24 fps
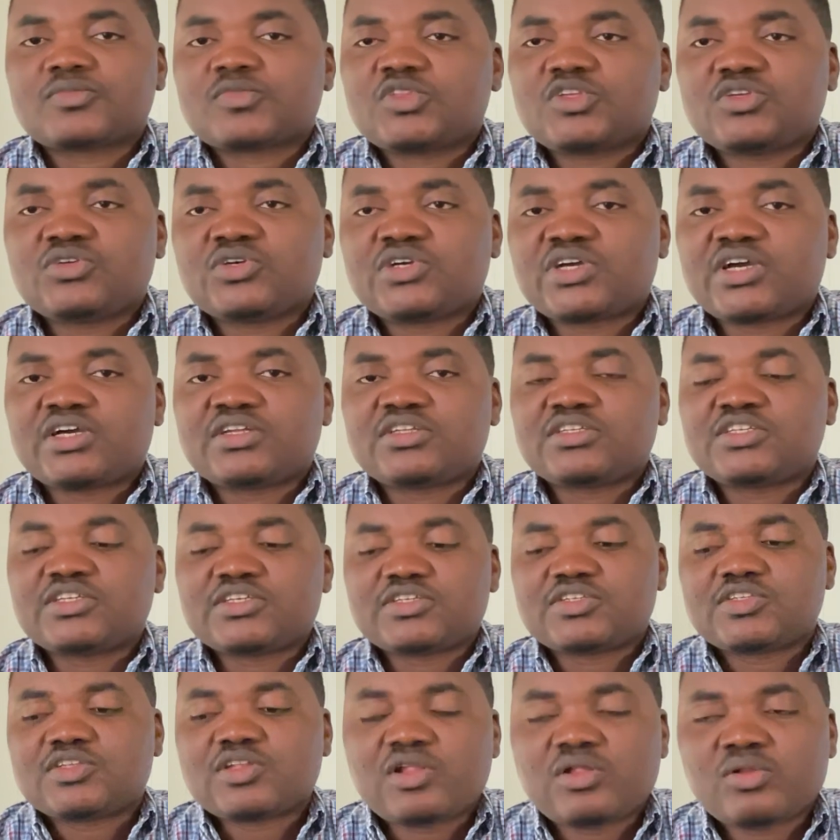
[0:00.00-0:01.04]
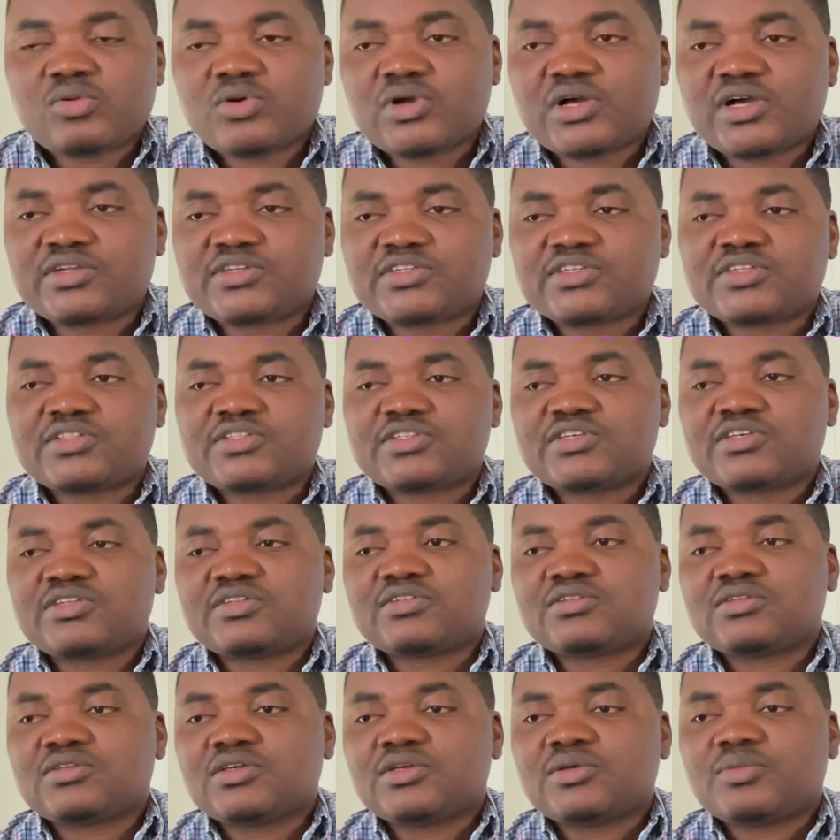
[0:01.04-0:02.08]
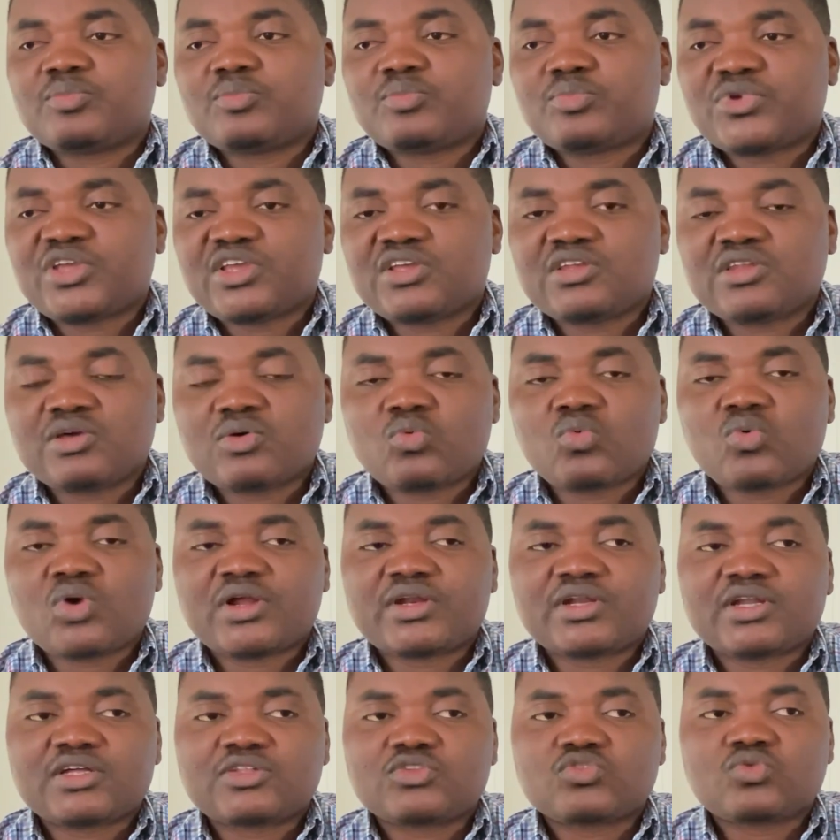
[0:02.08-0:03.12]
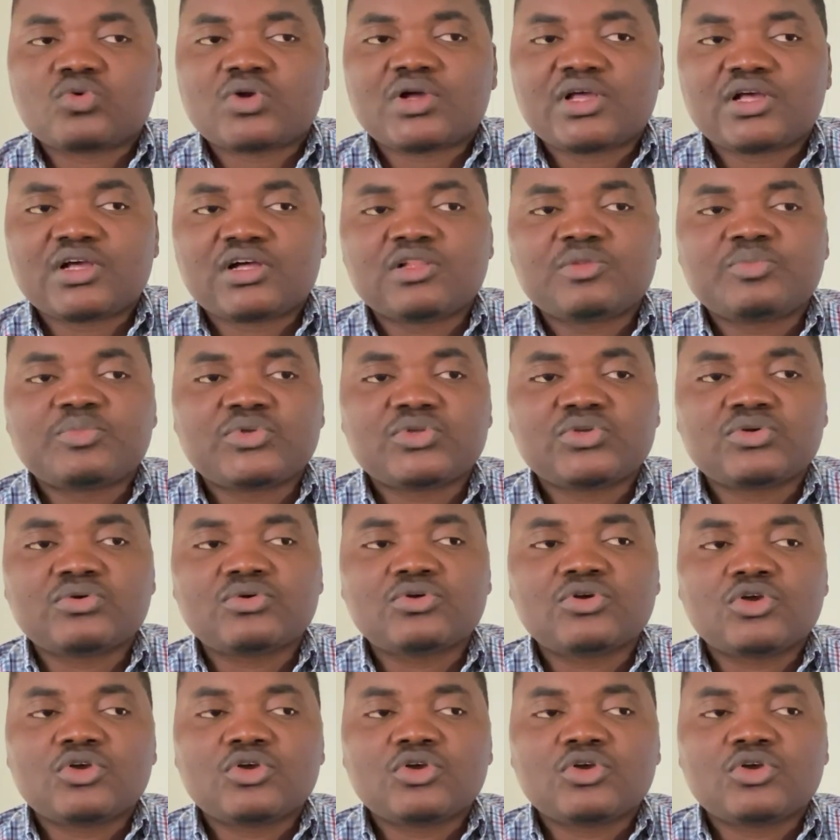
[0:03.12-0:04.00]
you can just look at it and pick the one that will help you.